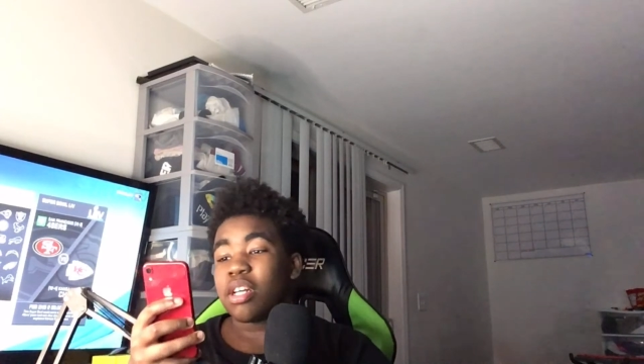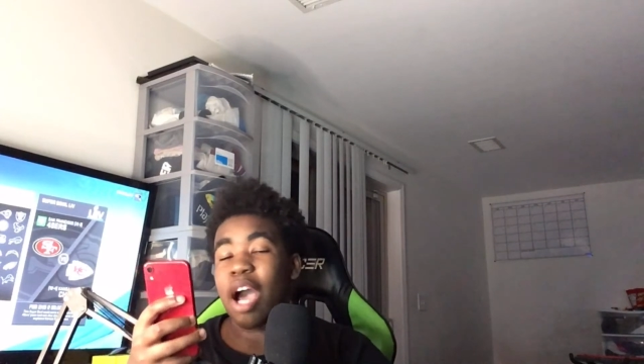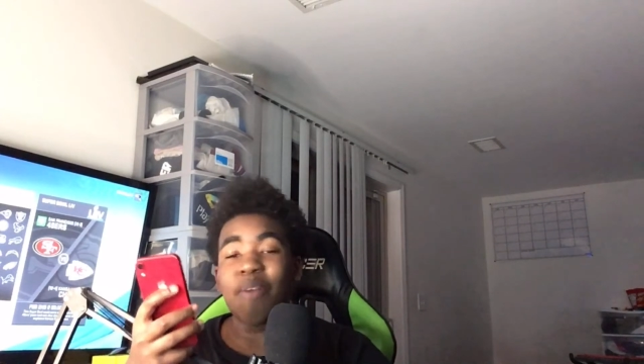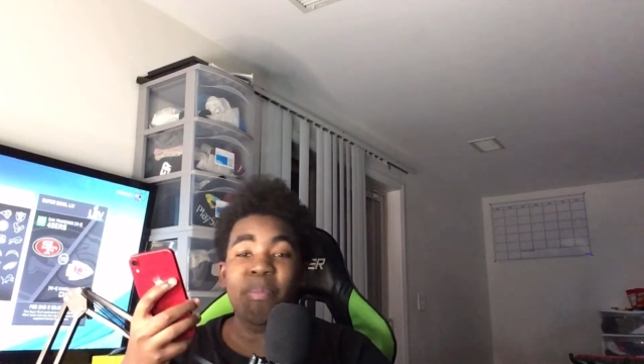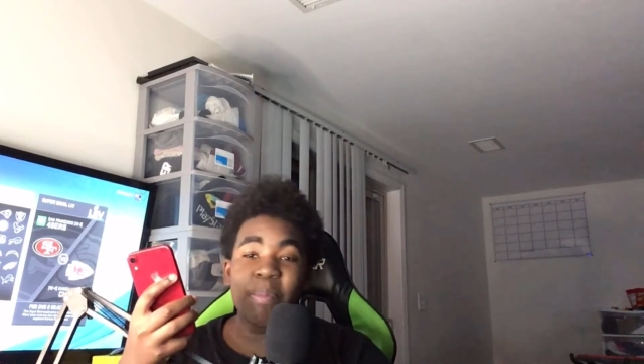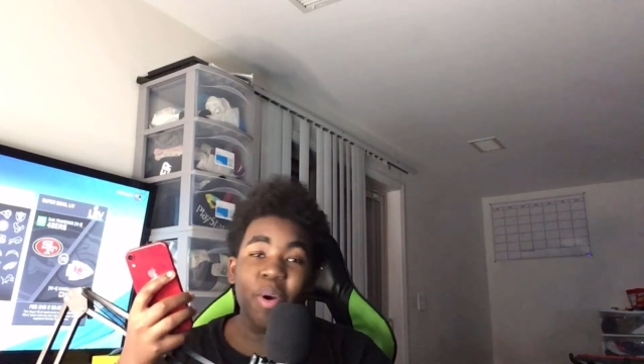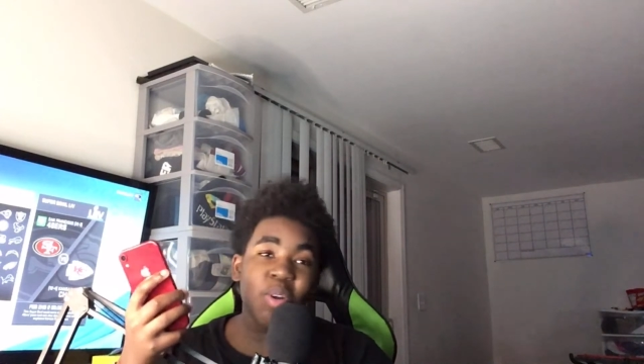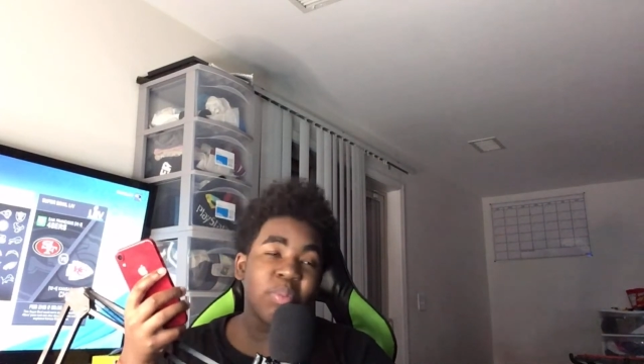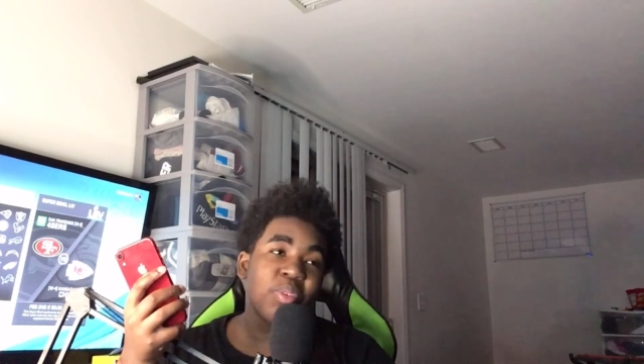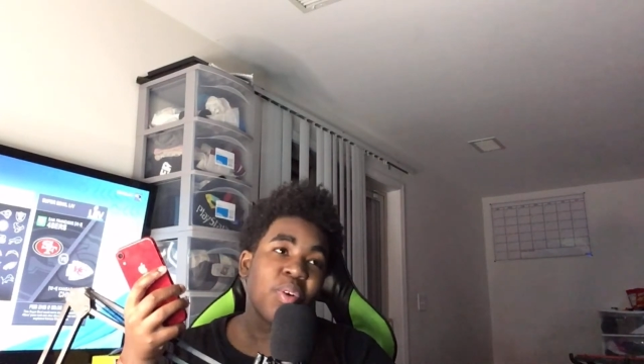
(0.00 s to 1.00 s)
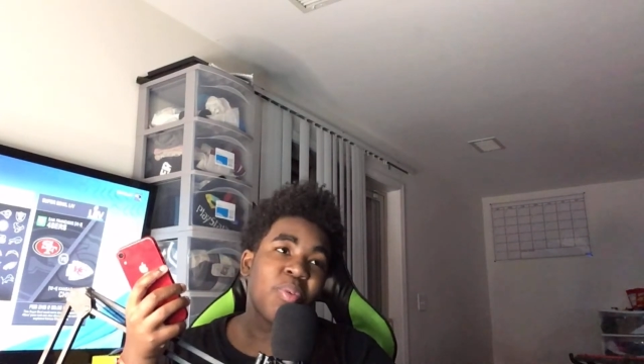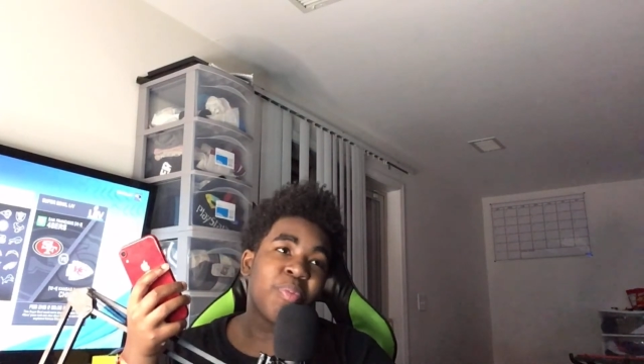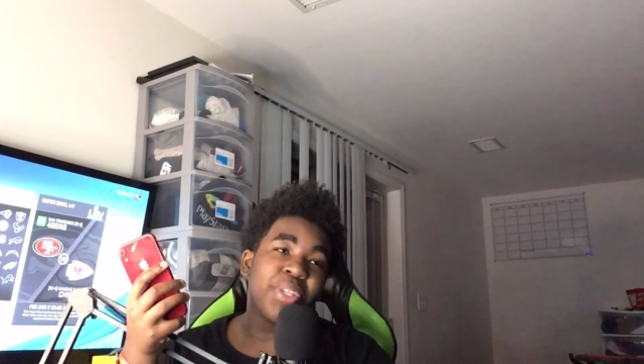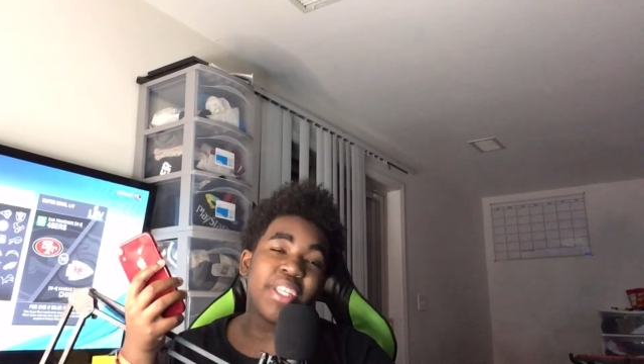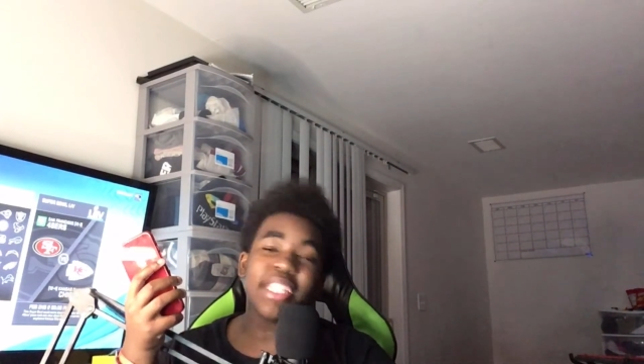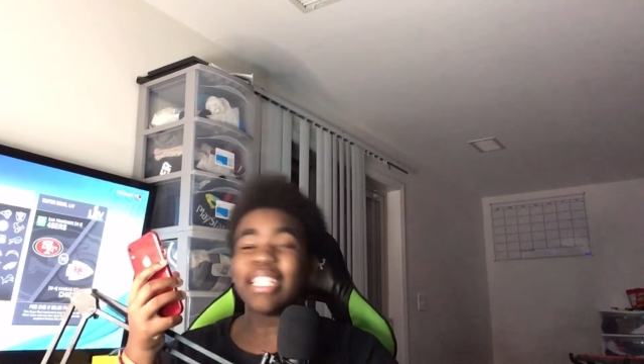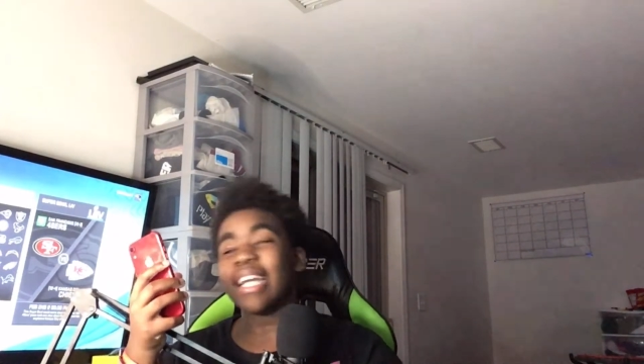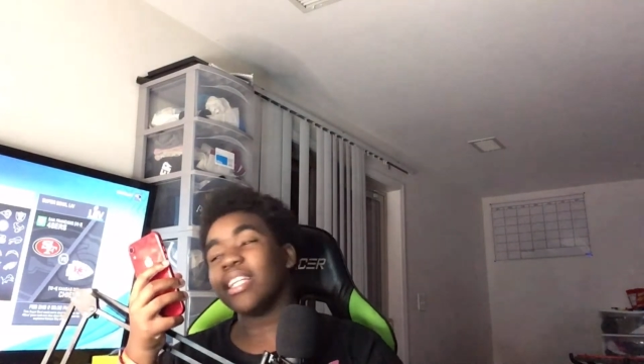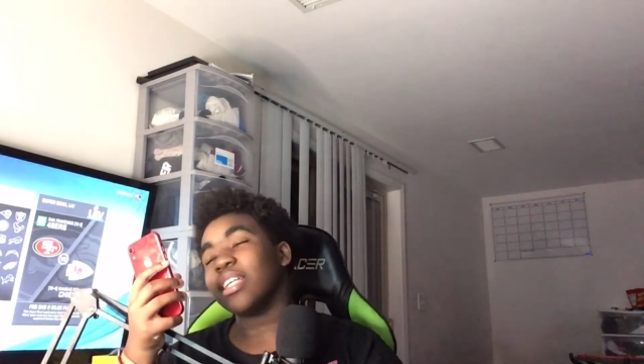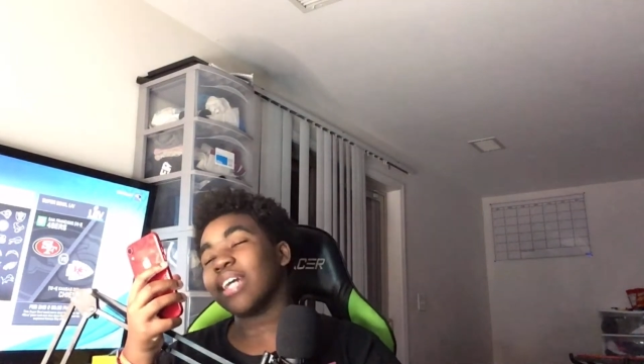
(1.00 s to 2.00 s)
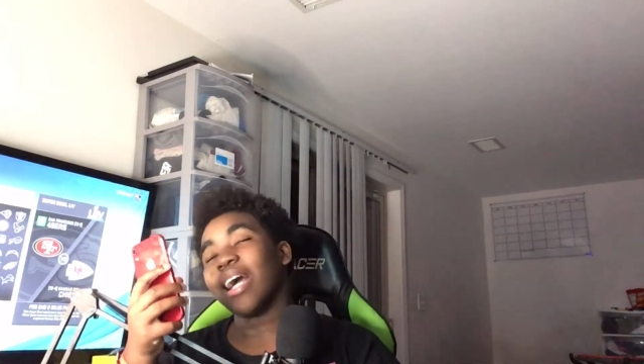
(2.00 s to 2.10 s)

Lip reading: I'm from Baltimore. We eat Chinese.